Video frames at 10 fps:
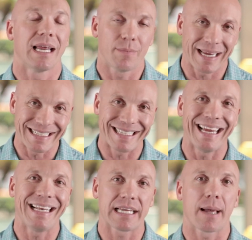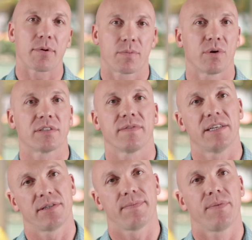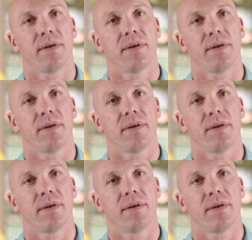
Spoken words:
and maintain capital preservation.